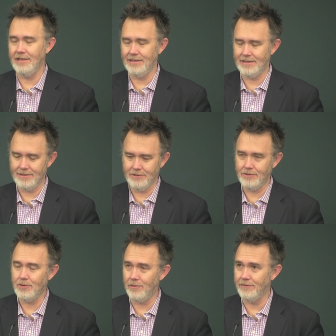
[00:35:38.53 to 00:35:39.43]
this
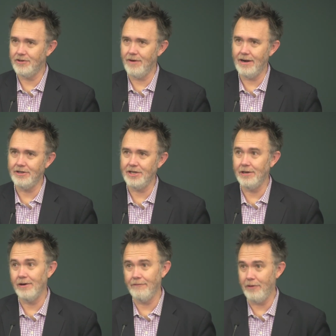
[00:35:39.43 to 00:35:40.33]
sort of
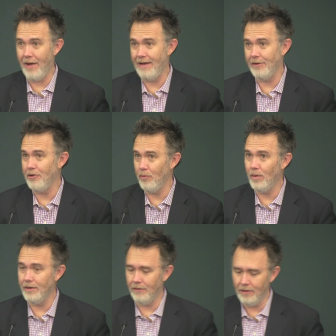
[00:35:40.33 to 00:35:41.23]
strategy. If you haven't, you
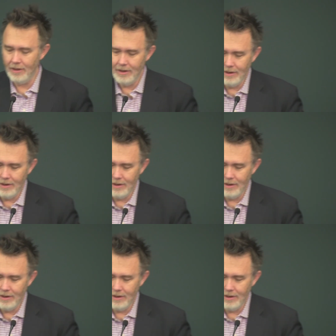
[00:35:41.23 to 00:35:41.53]
will.